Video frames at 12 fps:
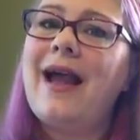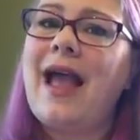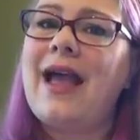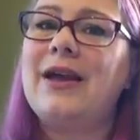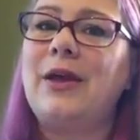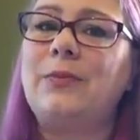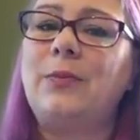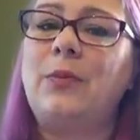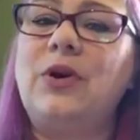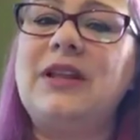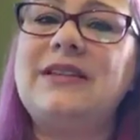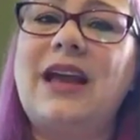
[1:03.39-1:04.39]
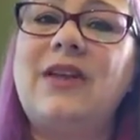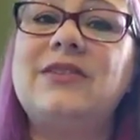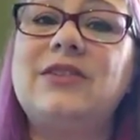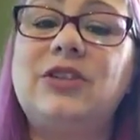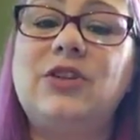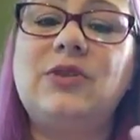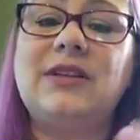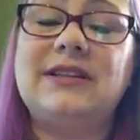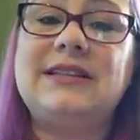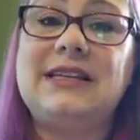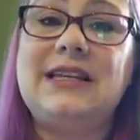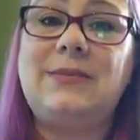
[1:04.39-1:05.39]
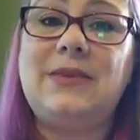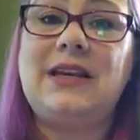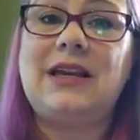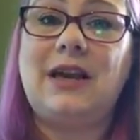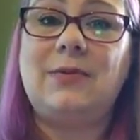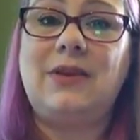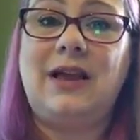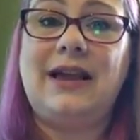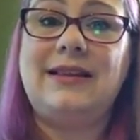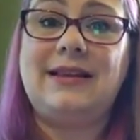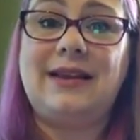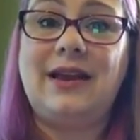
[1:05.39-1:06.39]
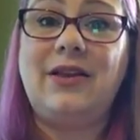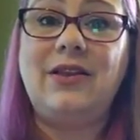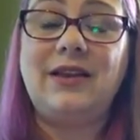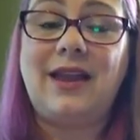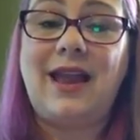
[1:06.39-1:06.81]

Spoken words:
and it down so you can see me applying the nail